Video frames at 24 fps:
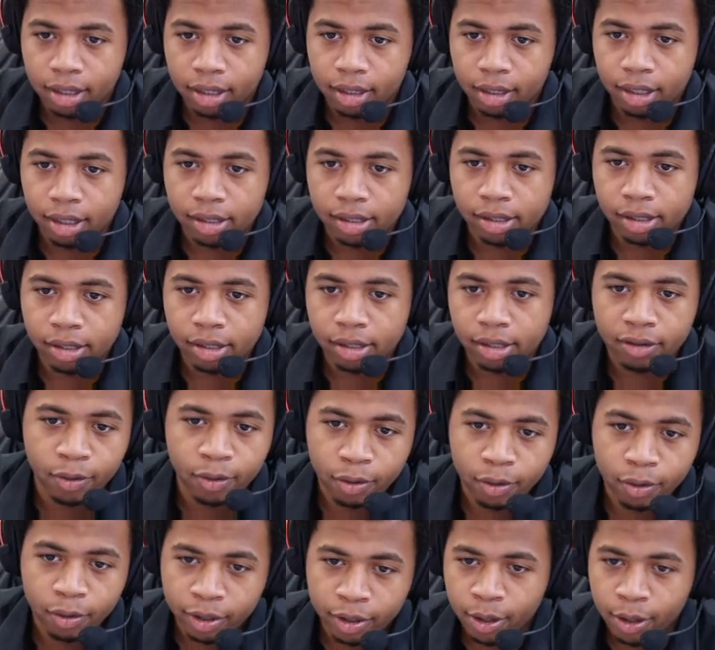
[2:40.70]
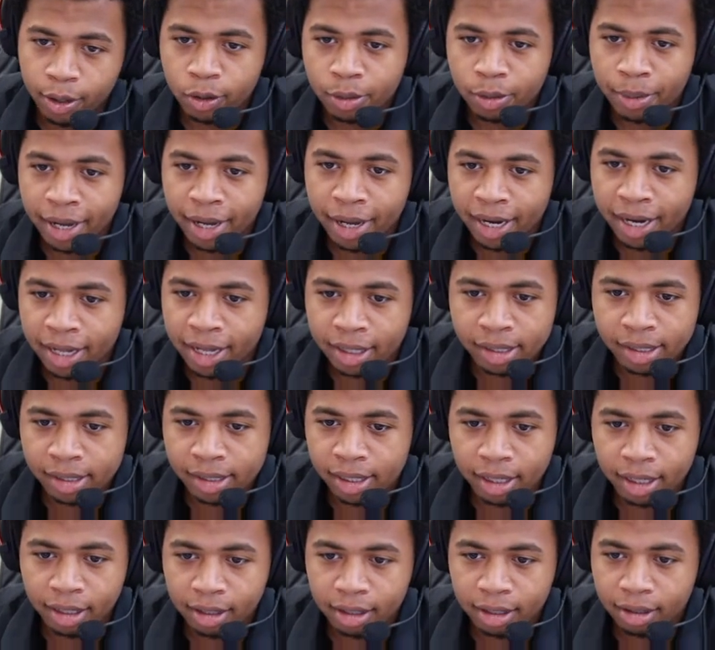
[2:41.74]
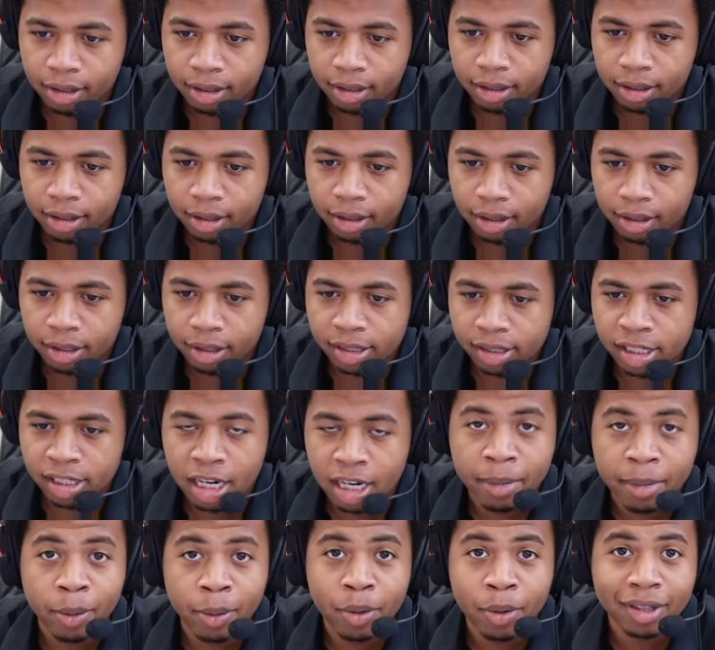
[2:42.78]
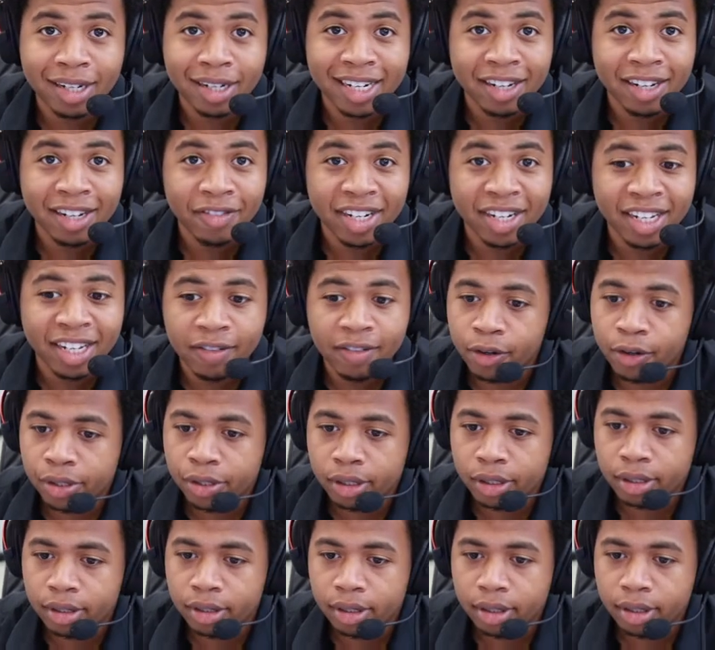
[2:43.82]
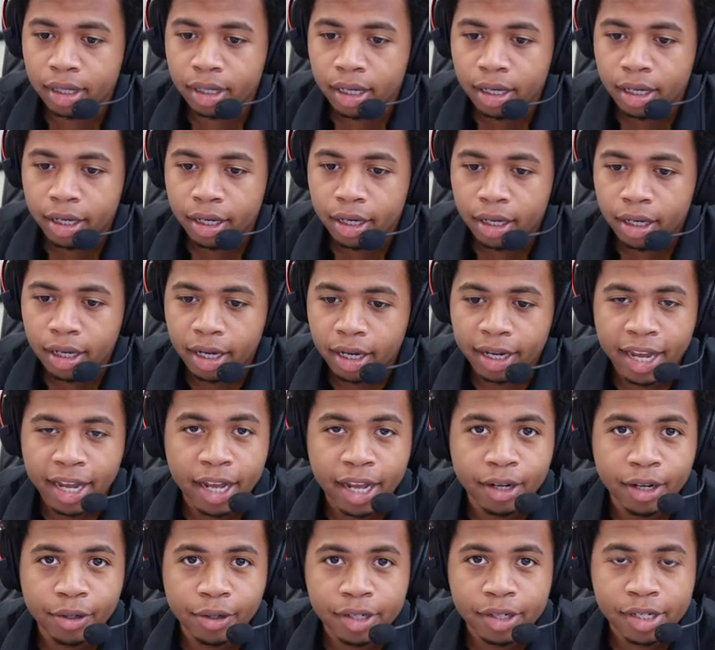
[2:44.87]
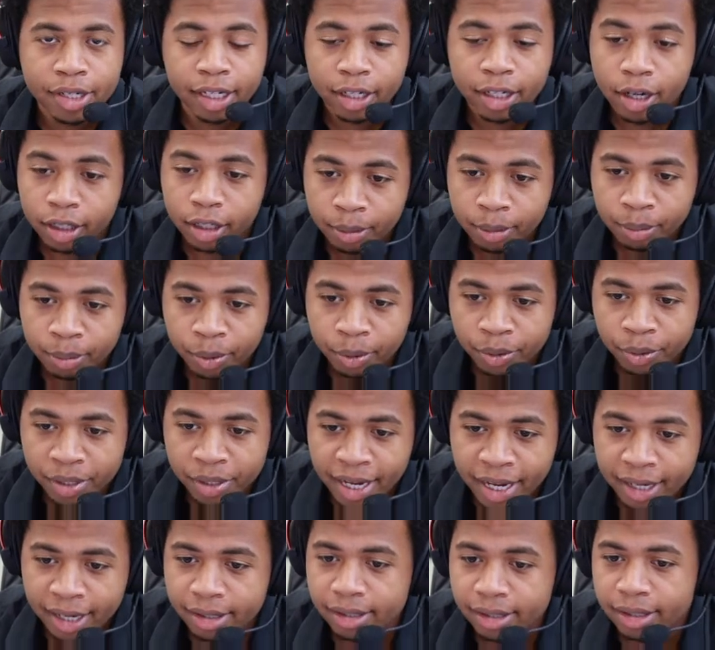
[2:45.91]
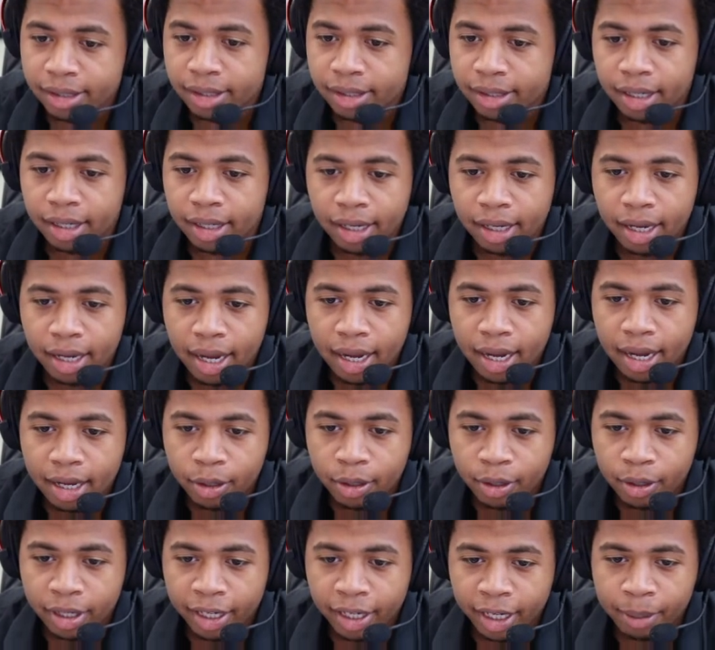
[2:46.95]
Let's look for The Old Man and the Sea. This time I want the DVD version. Again, you just click on the blue text, you click